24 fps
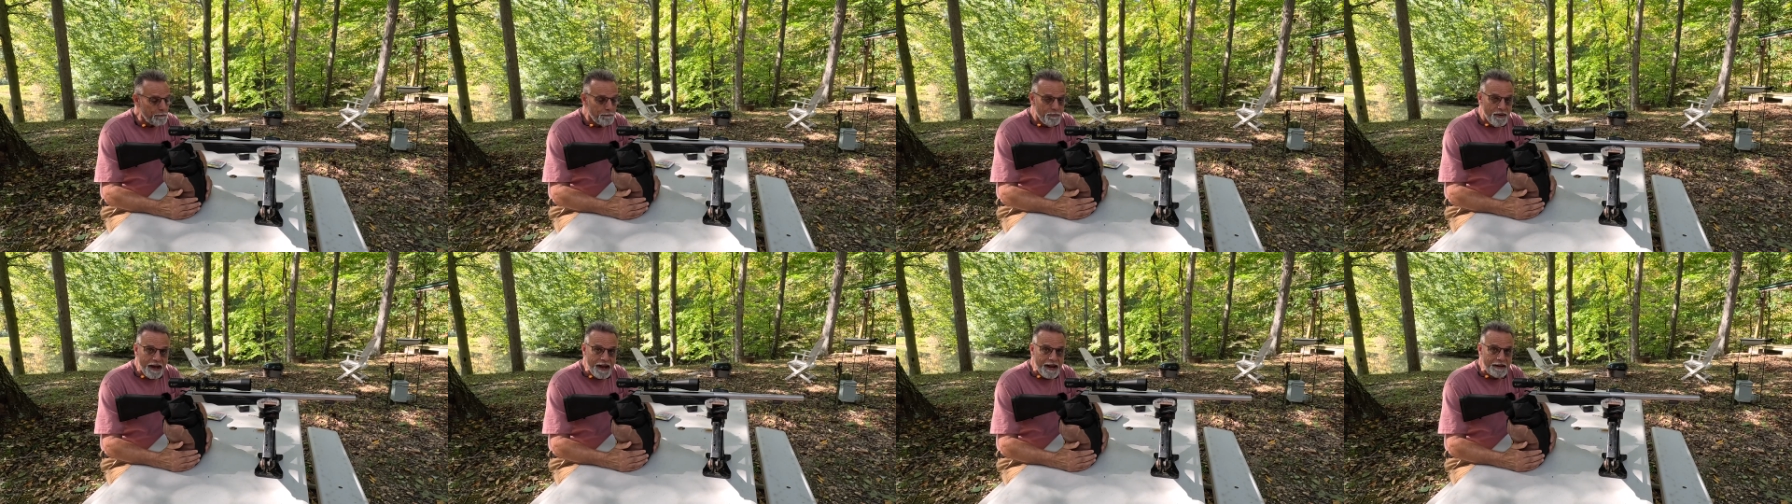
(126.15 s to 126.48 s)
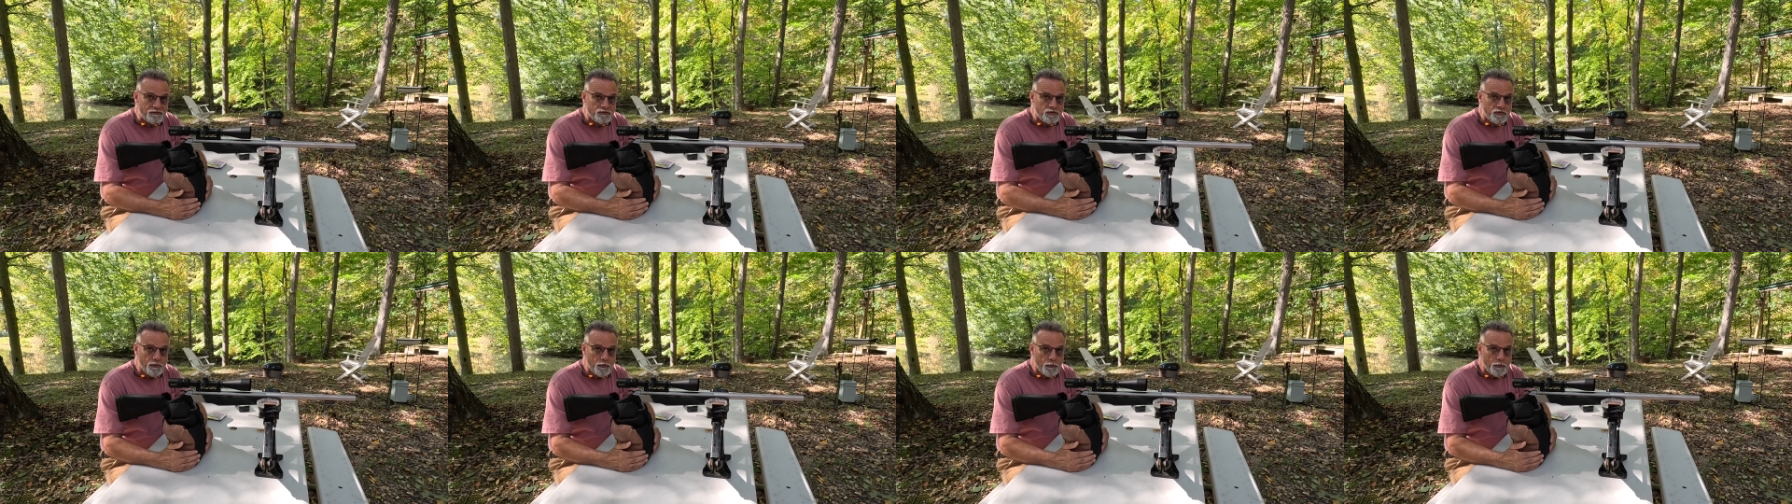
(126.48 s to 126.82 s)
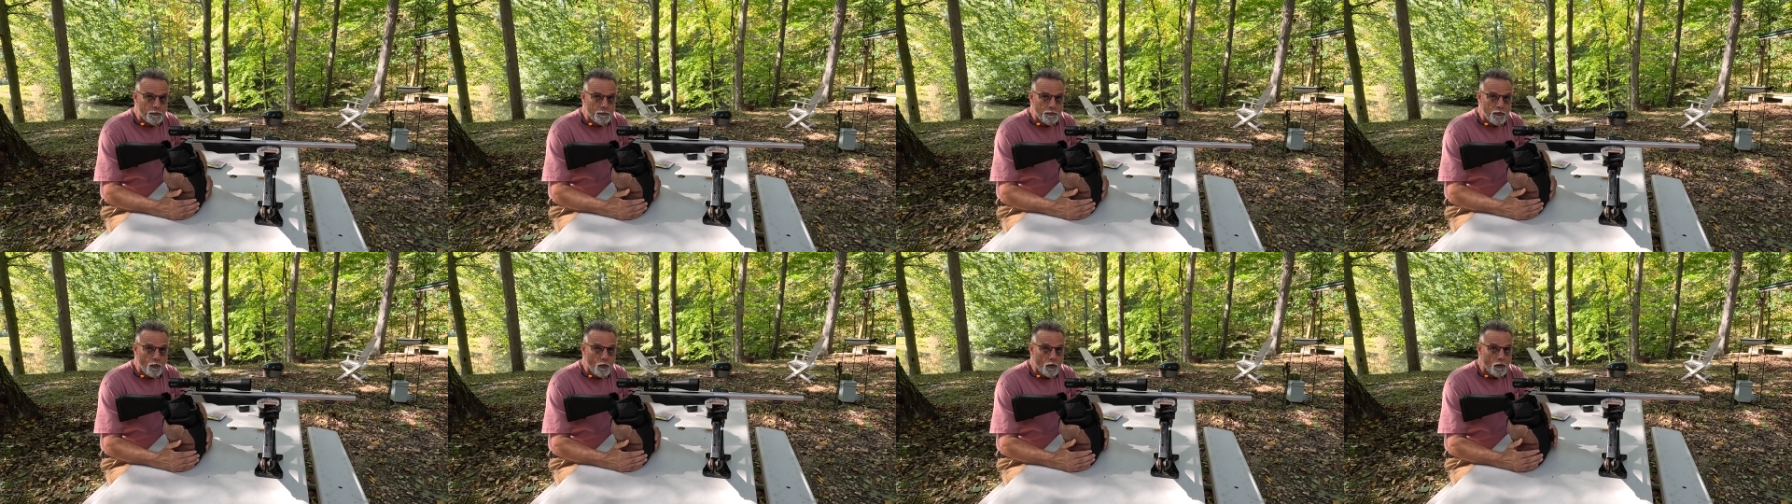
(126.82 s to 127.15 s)
patch through the
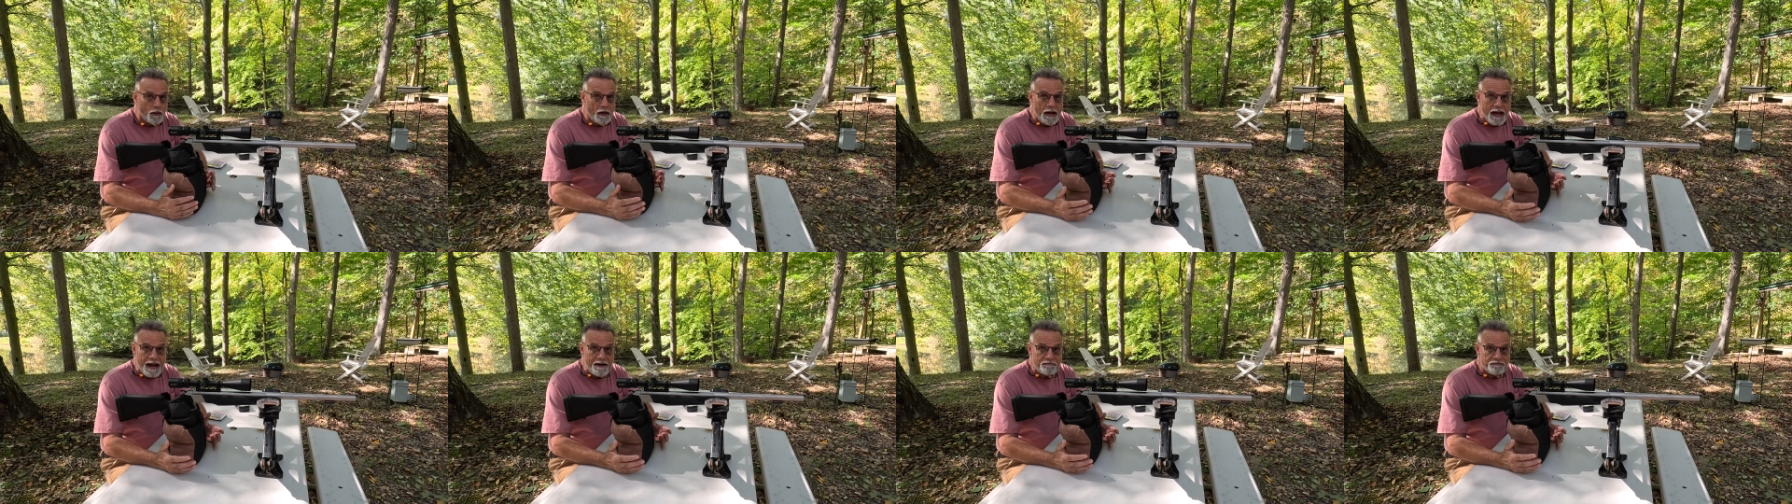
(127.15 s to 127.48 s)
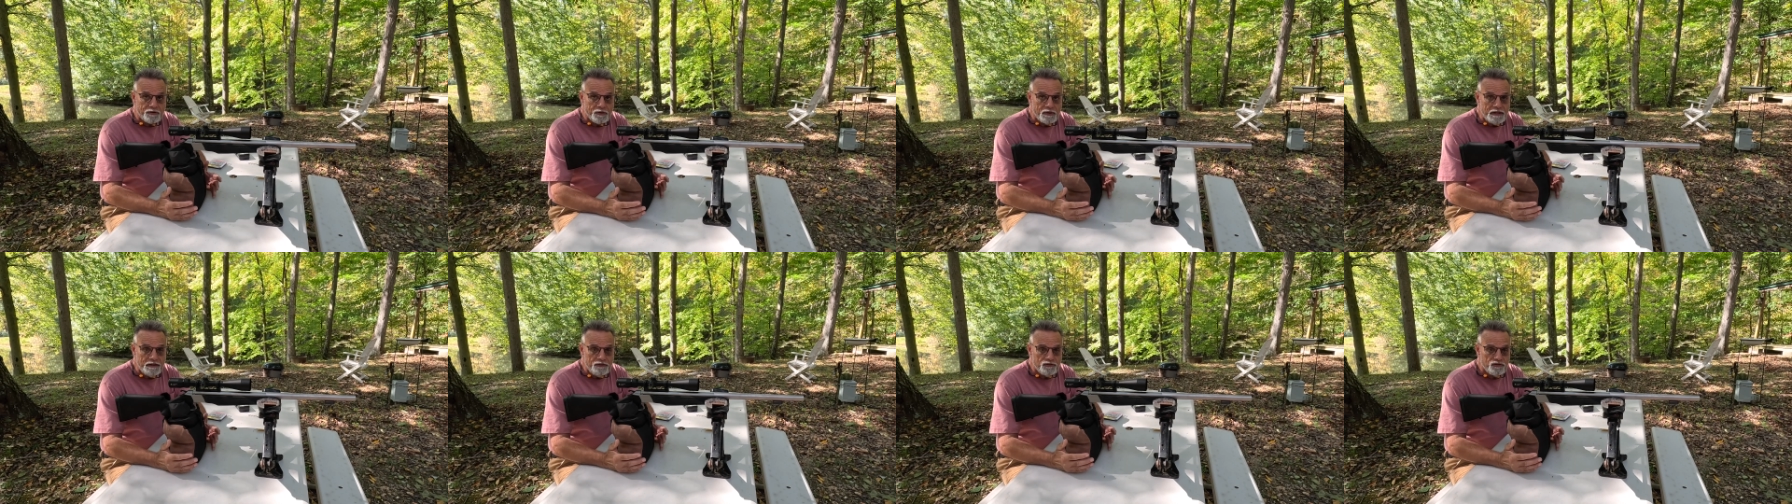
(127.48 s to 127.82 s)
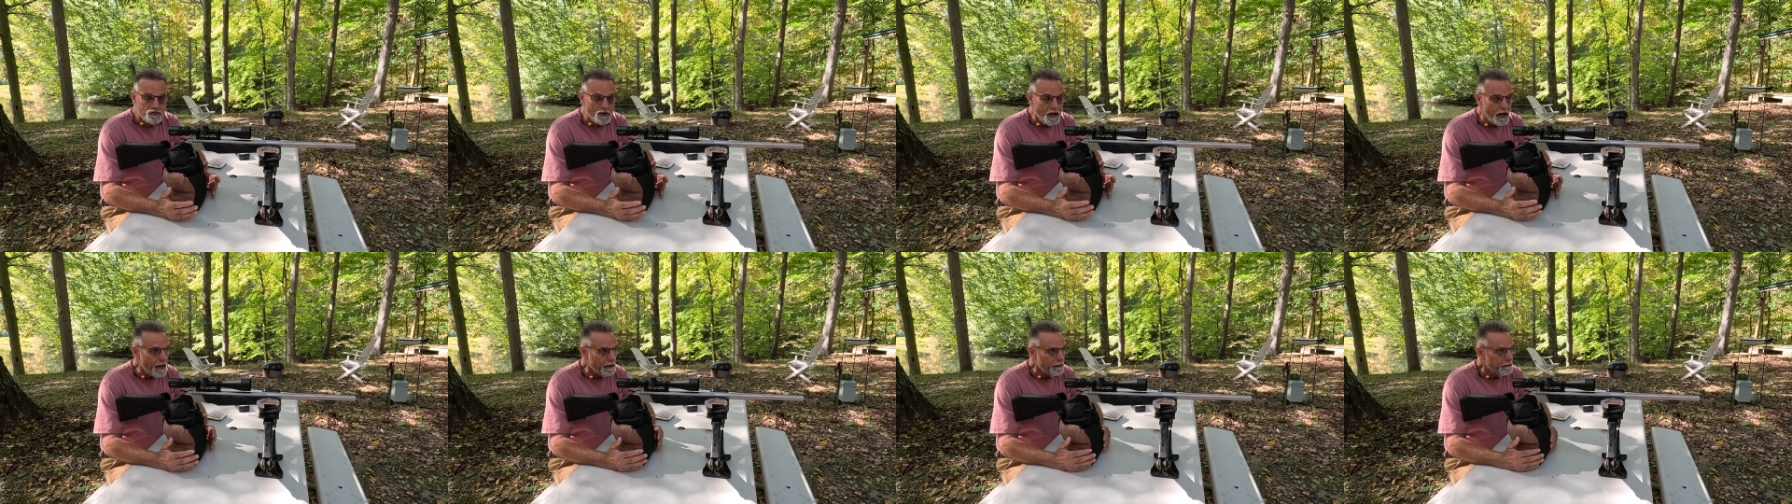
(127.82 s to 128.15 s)
bore after each
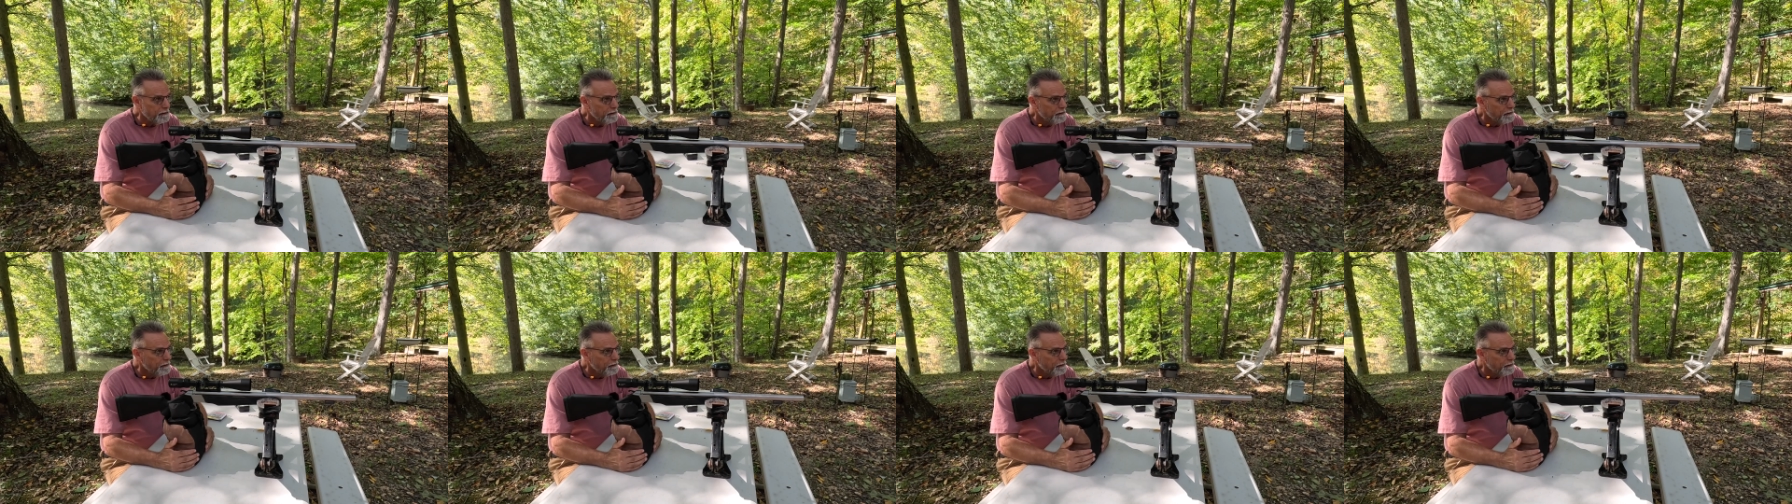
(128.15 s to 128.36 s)
shot.